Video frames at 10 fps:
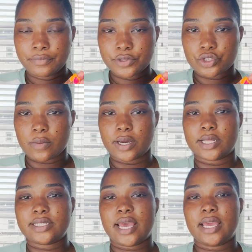So I'm going
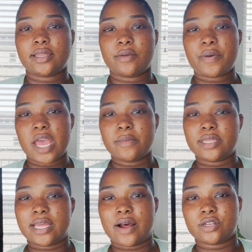to take the payment
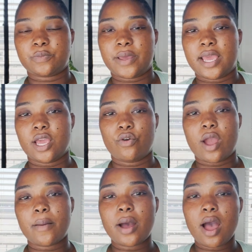that I was paying
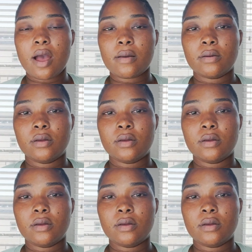grandma